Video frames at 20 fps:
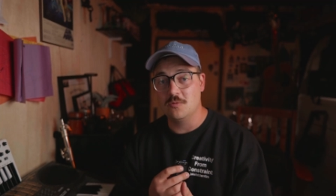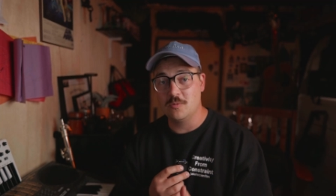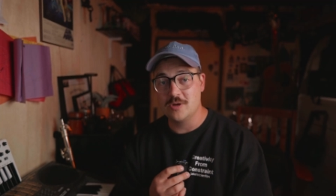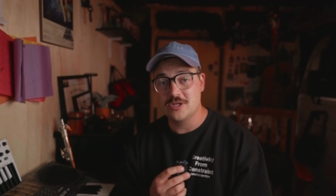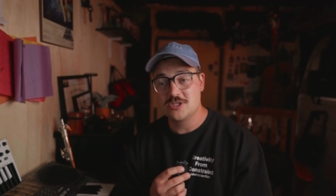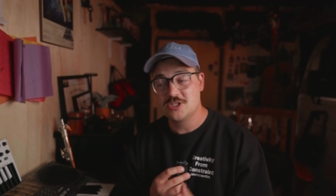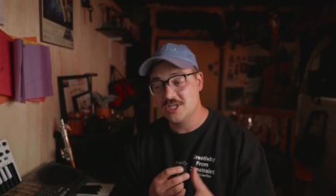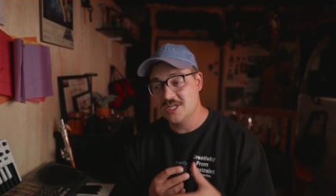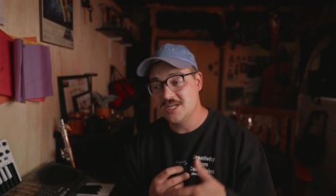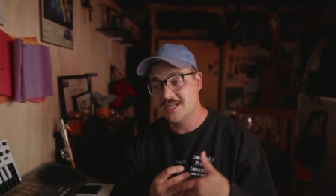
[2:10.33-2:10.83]

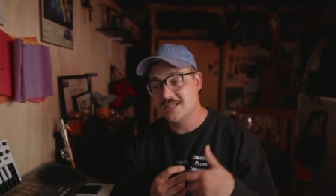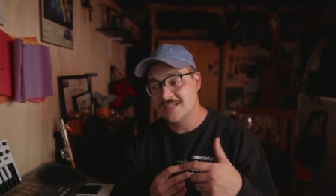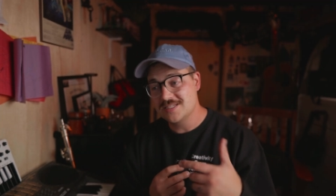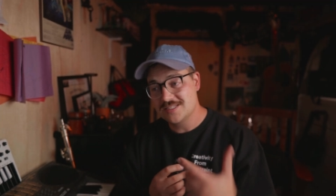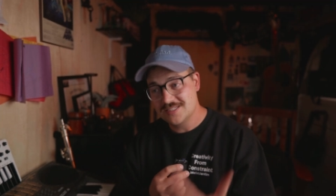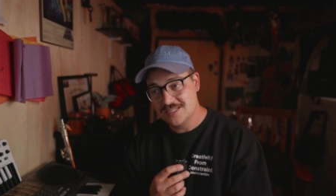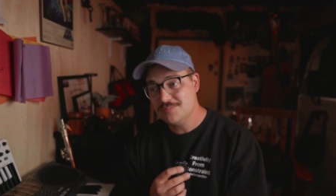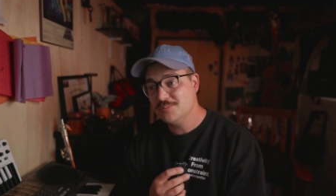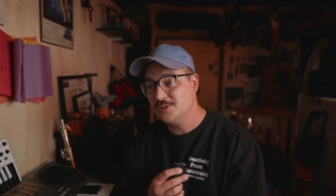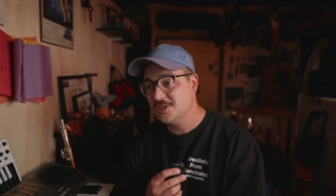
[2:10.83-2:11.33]
which in the
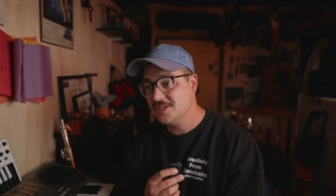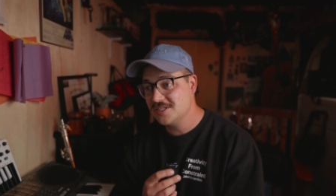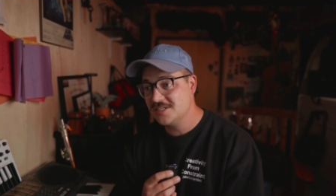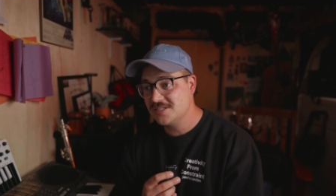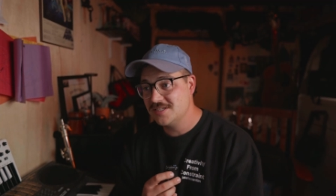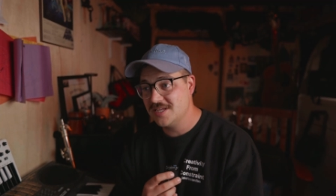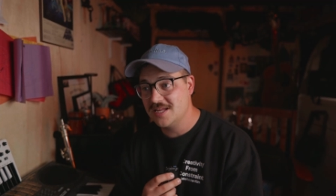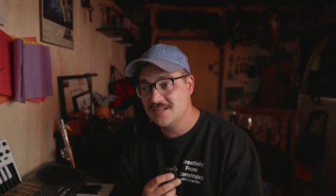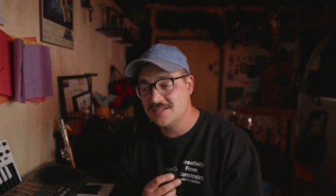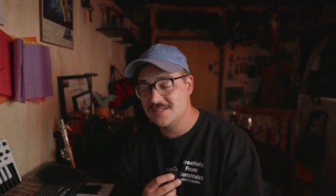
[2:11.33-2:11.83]

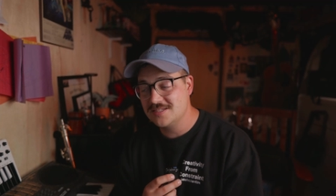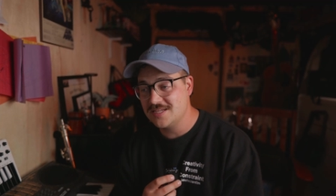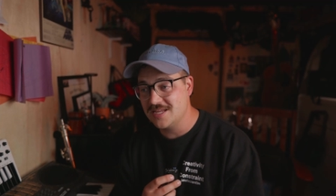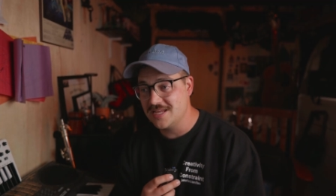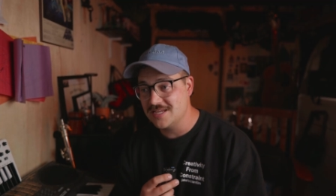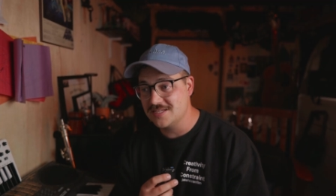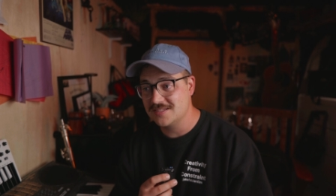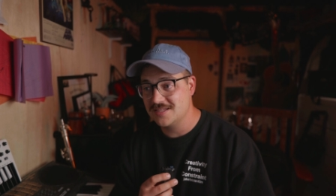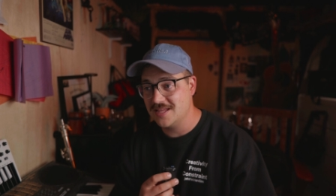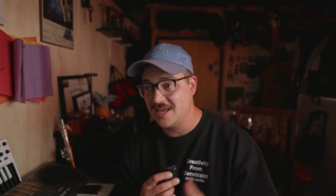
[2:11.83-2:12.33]
simplest sense
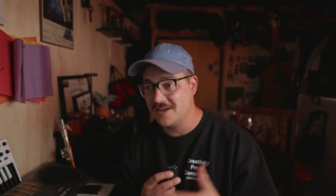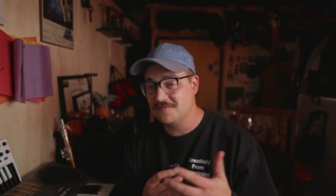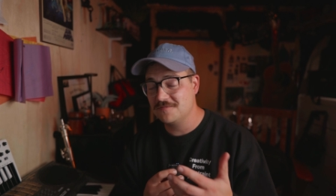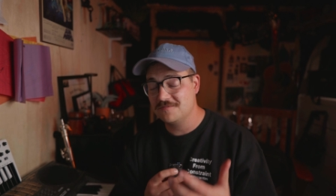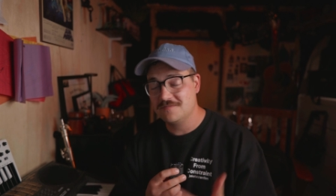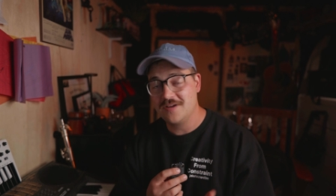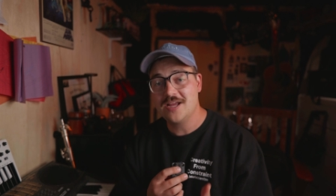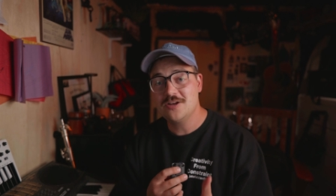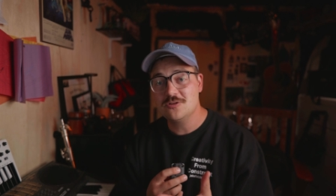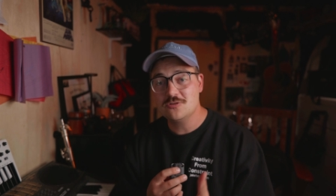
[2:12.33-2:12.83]
is that
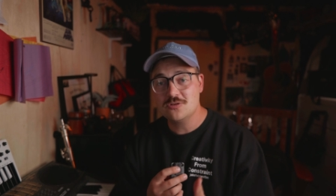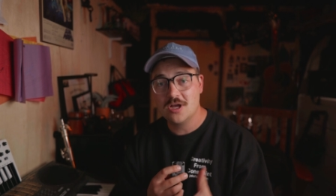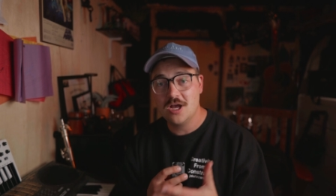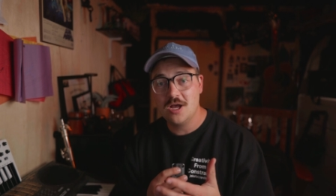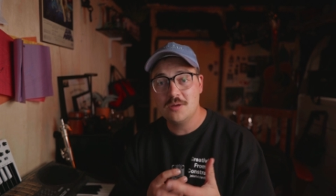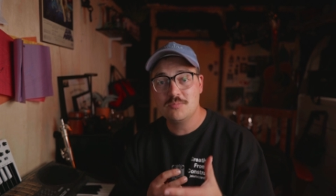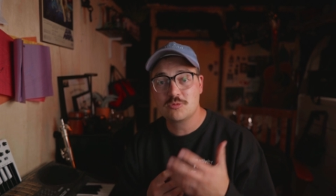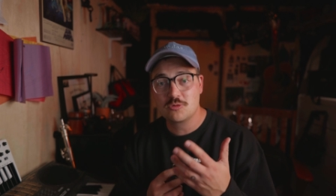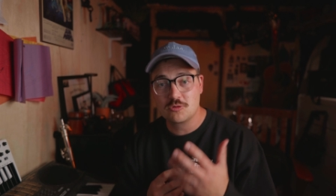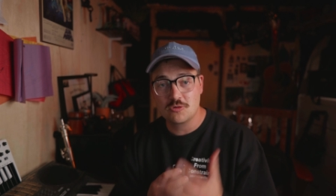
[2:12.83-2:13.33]
Final
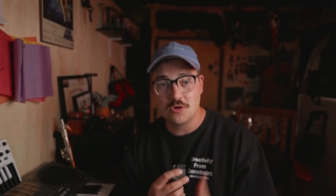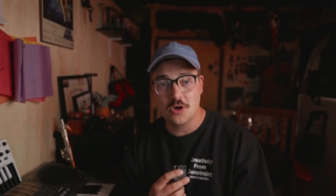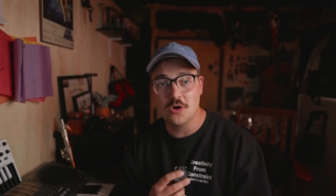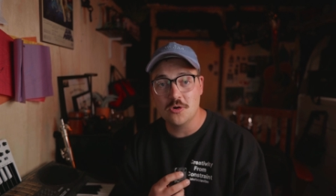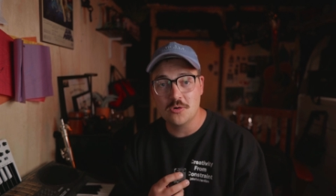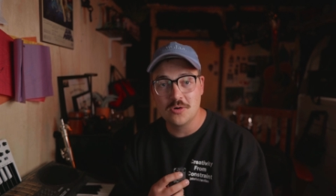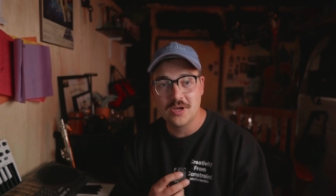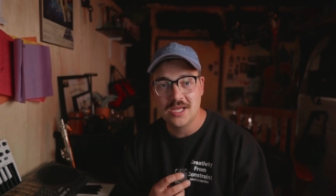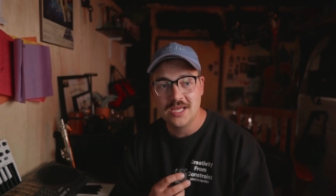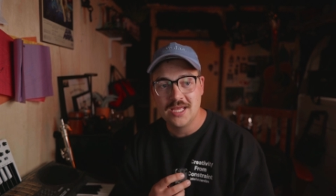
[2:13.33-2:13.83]
Cut
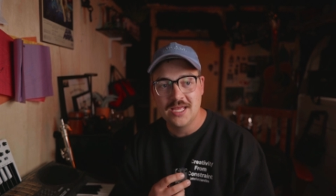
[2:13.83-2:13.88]
Pro